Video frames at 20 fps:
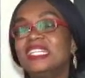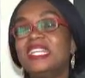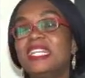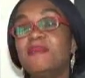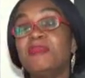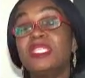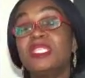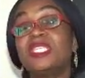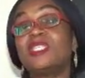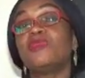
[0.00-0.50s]
Let
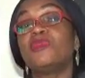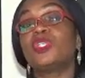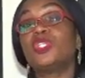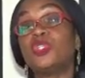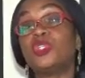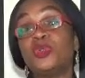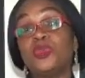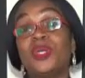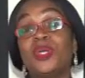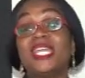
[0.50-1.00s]
me see what
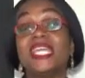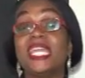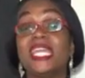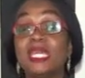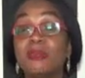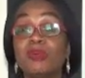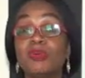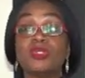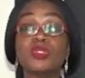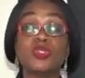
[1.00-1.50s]
you were
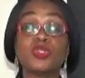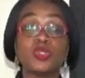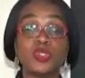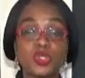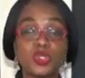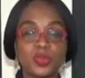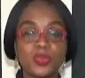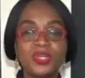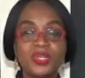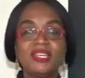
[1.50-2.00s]
able to
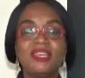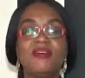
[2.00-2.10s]
do.